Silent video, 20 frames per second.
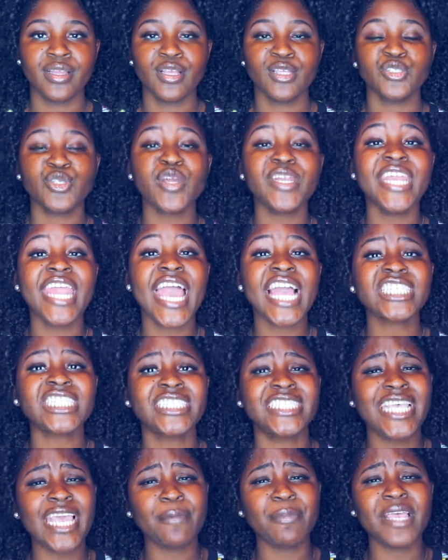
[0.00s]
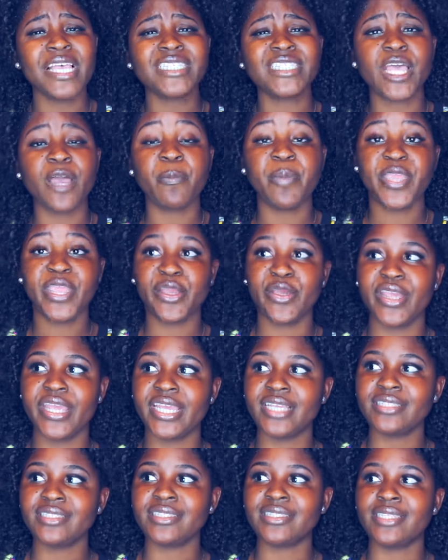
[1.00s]
So next tip is
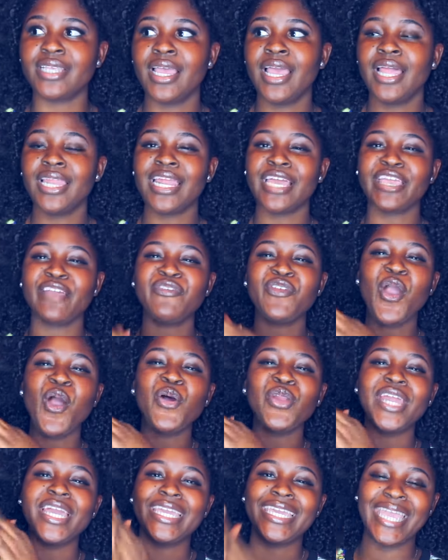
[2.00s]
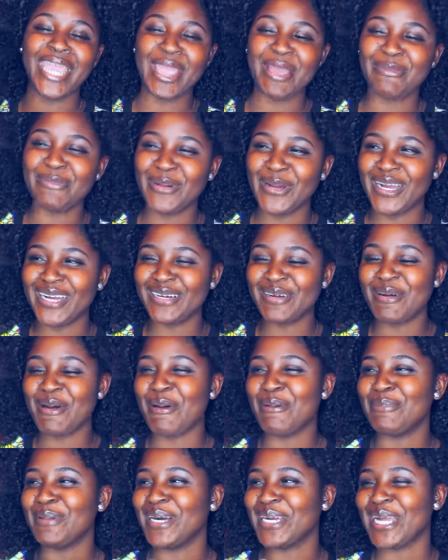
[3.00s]
appearance. Like if you're on a camera,
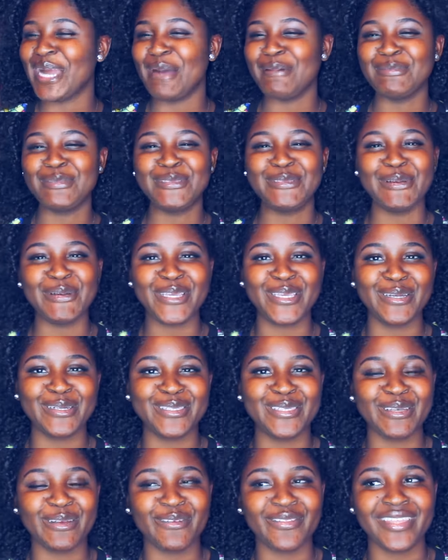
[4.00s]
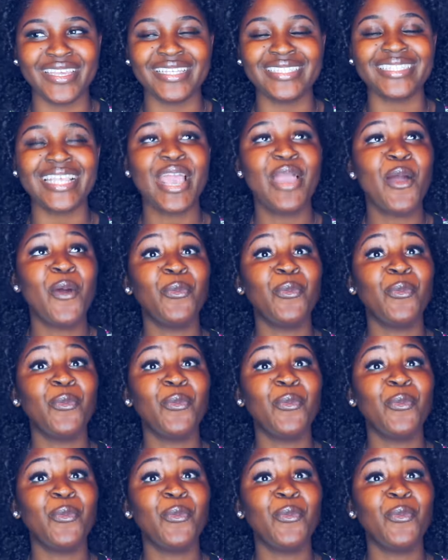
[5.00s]
oh my God, I'm so guilty of this.